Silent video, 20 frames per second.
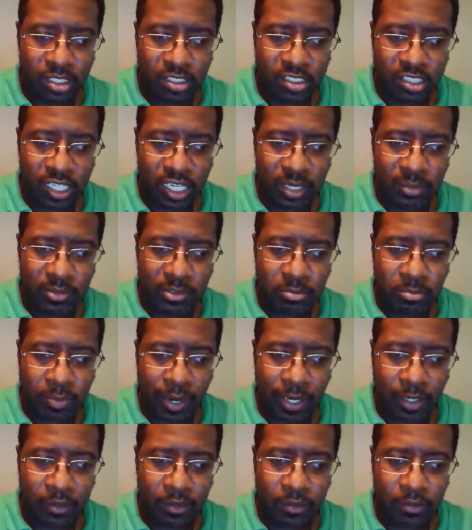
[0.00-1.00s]
James
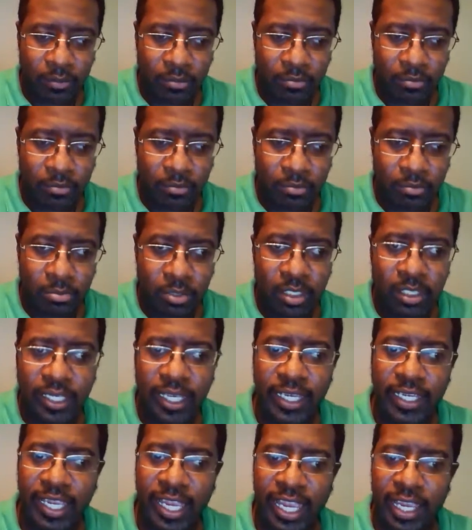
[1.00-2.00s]
Michael
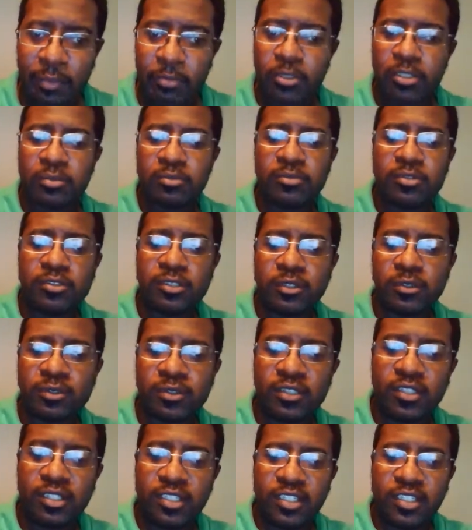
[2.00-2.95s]
Millett came up, so